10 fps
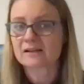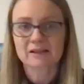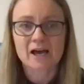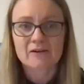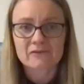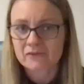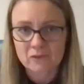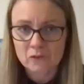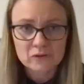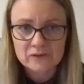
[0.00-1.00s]
love,
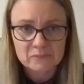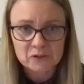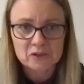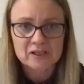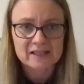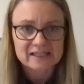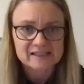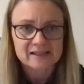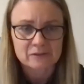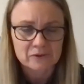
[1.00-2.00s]
all of the beauty that
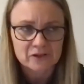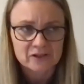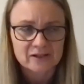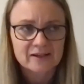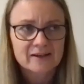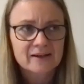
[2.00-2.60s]
is in the word.